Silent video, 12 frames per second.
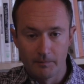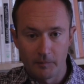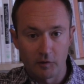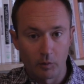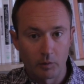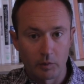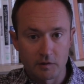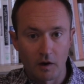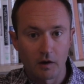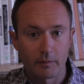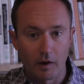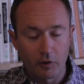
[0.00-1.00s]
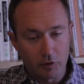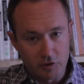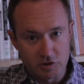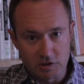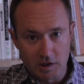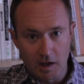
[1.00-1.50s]
So when we talk about
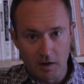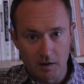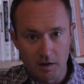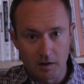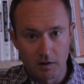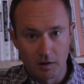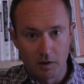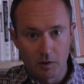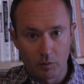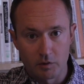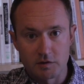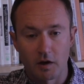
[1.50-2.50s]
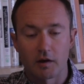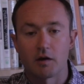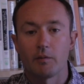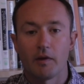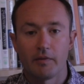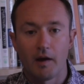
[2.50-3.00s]
Christianity, we're talking
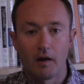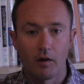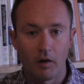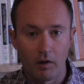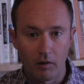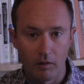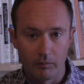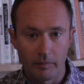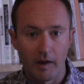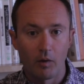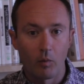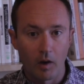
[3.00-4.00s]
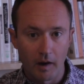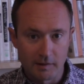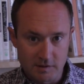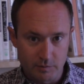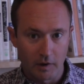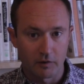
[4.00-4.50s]
about that
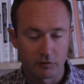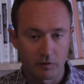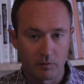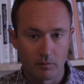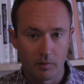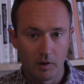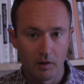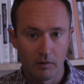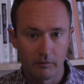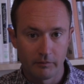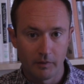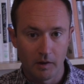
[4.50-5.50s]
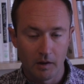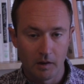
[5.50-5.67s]
wide spectrum of